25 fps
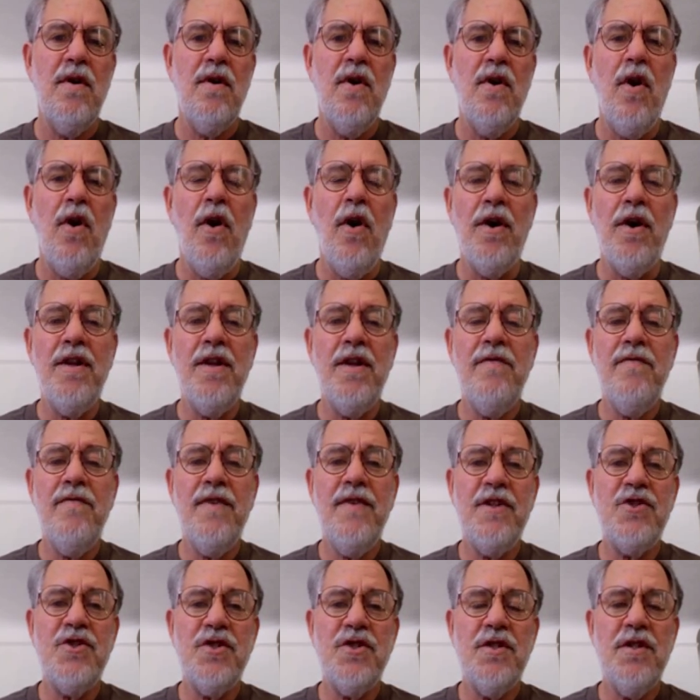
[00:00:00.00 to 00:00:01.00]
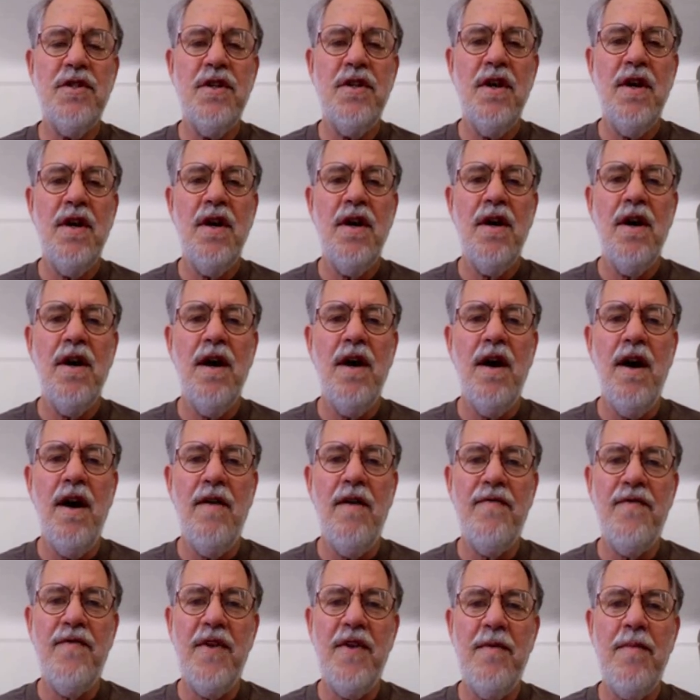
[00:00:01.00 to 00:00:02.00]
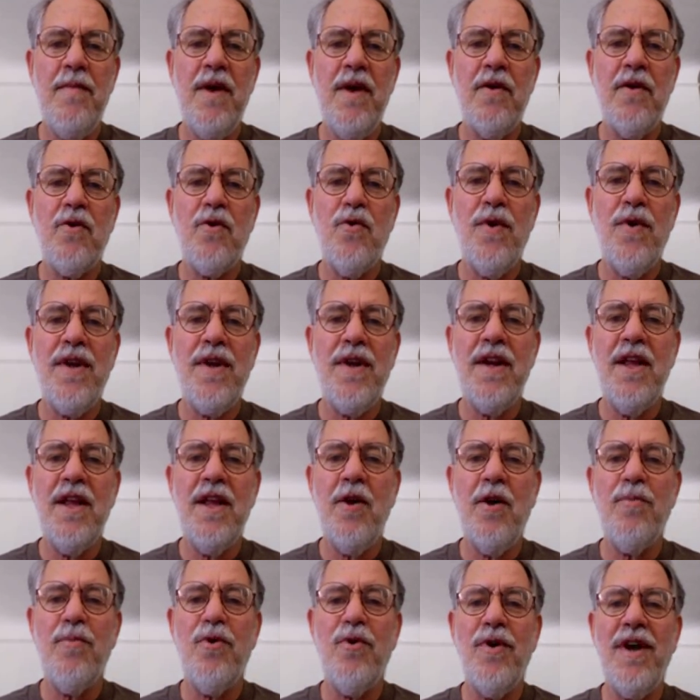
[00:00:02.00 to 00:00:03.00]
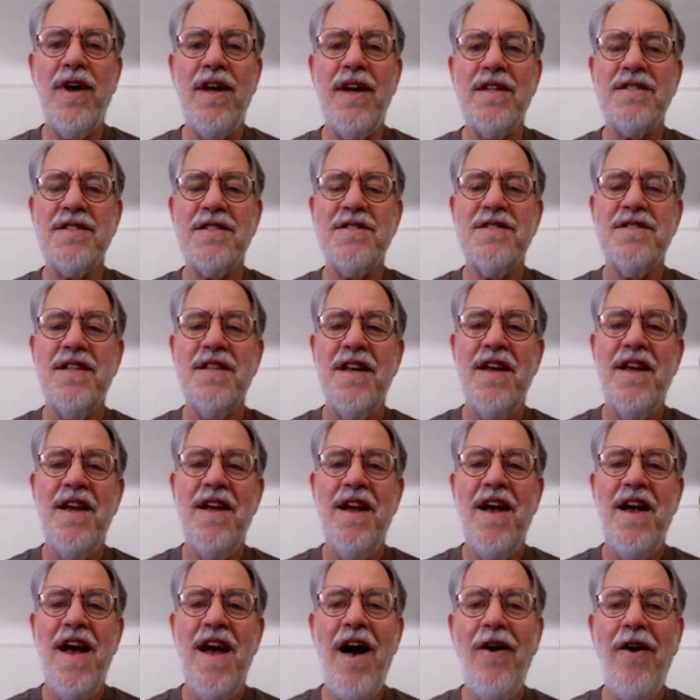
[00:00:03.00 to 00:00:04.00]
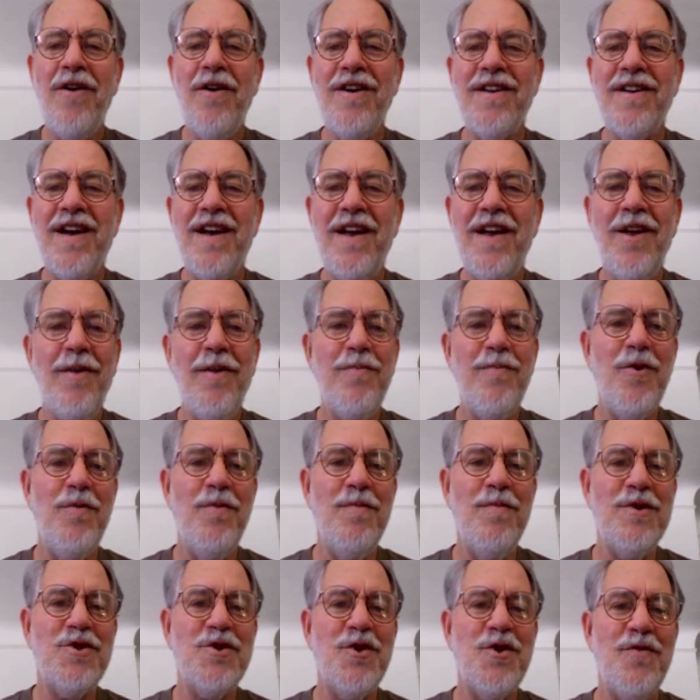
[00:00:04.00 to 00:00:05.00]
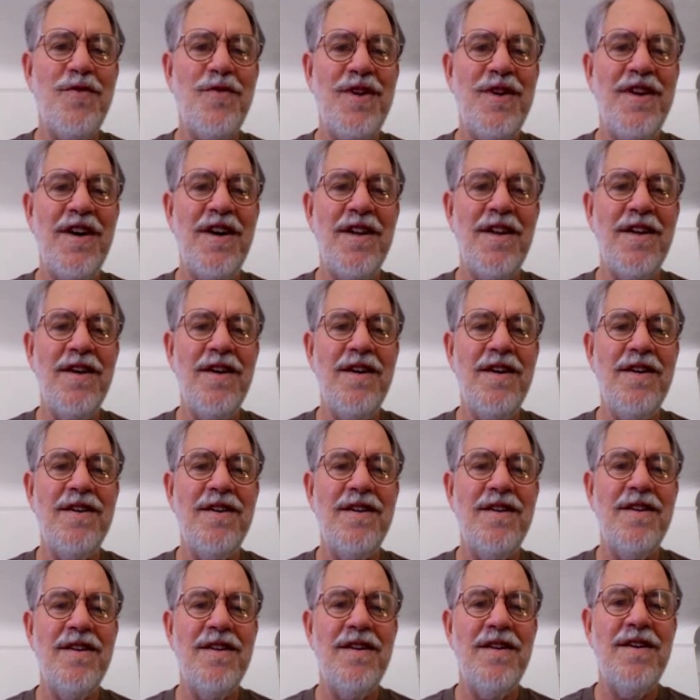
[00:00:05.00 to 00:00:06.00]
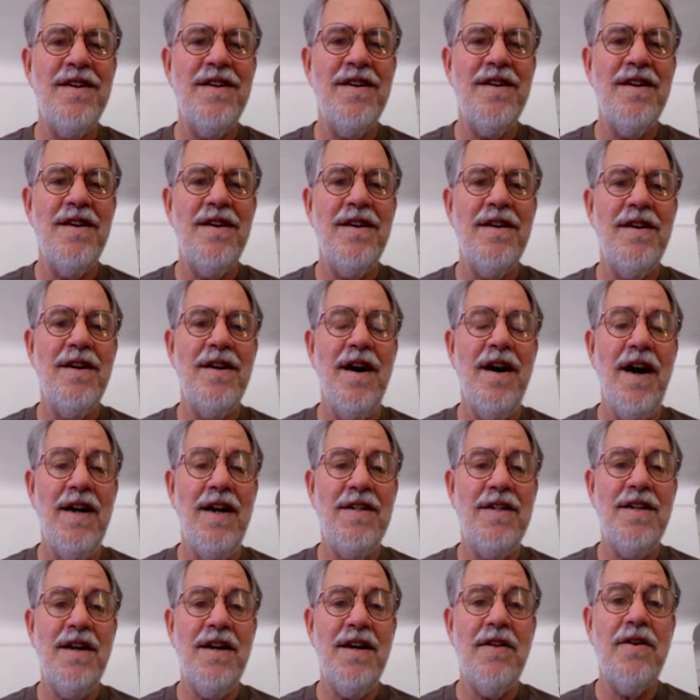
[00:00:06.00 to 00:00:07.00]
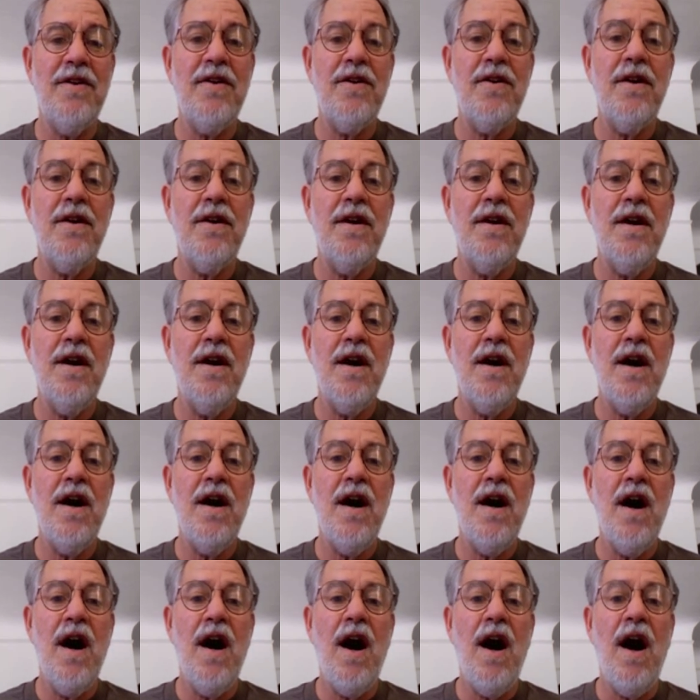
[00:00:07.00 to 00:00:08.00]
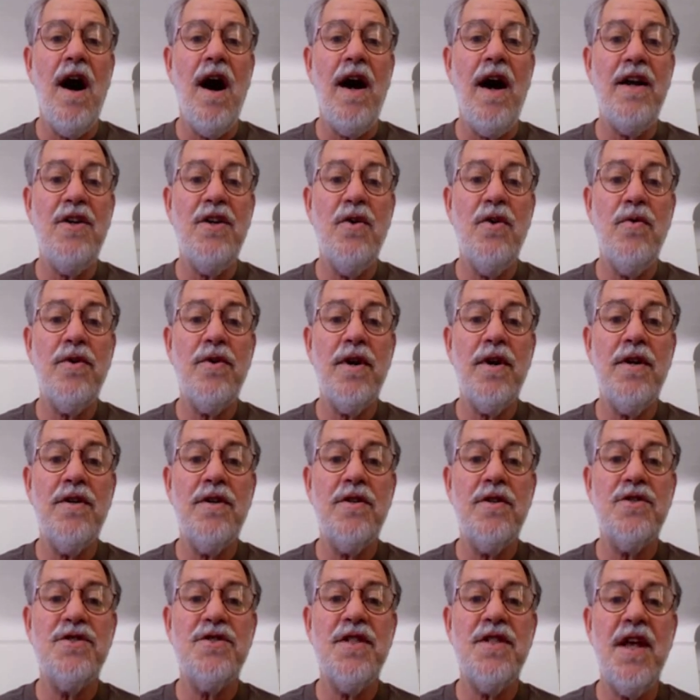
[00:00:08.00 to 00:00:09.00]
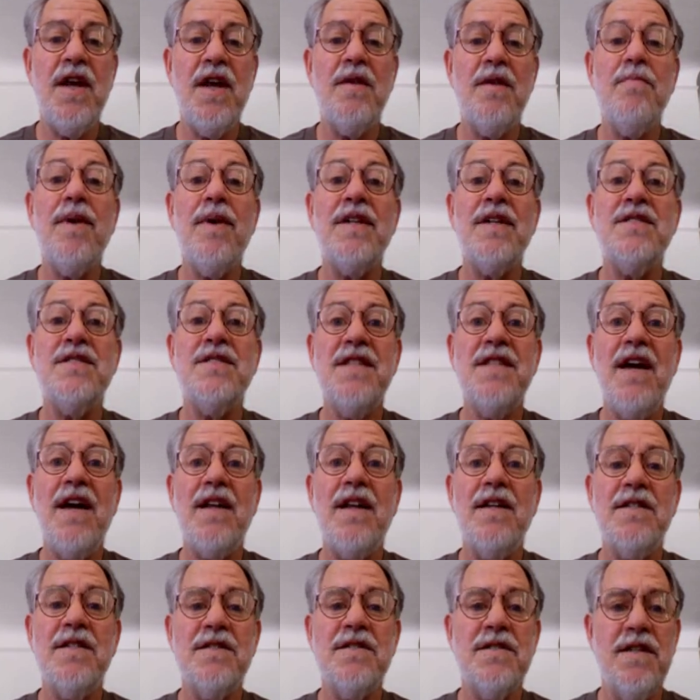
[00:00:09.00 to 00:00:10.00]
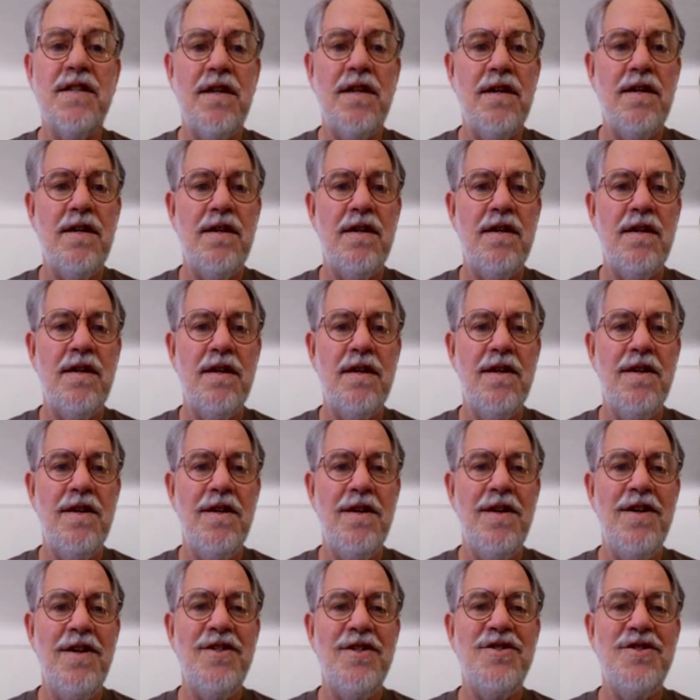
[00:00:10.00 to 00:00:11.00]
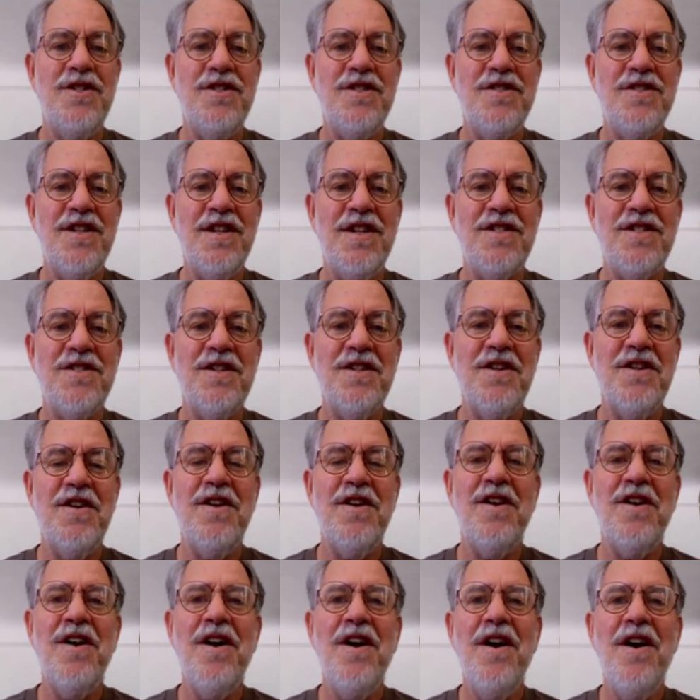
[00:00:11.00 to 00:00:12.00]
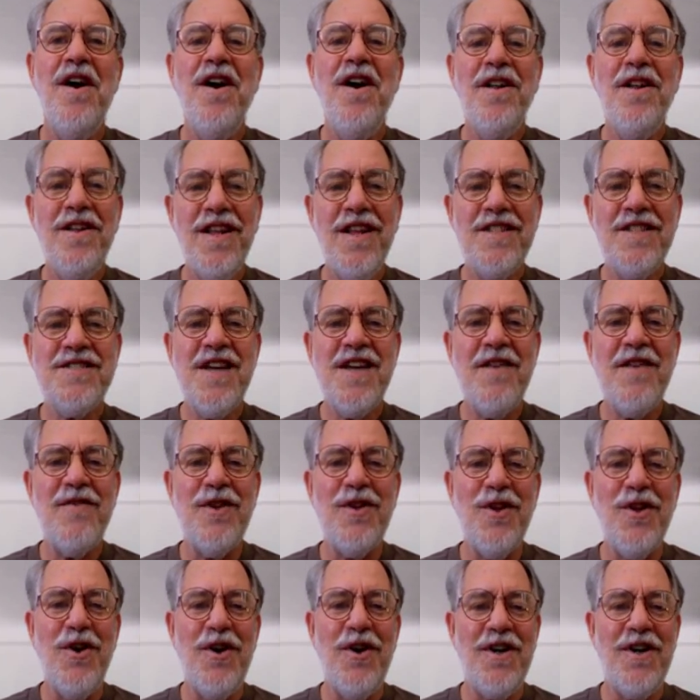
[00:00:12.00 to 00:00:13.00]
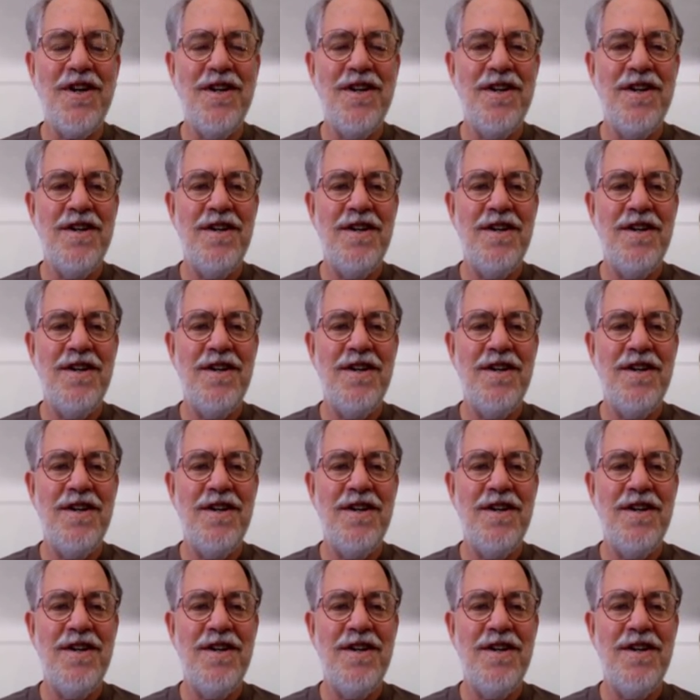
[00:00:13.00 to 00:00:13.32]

On InVision, a female credit helper asks, "How can I help you, Mr. Vanilla?" I tell her, "I don't understand my status." She says, "Let's have a look."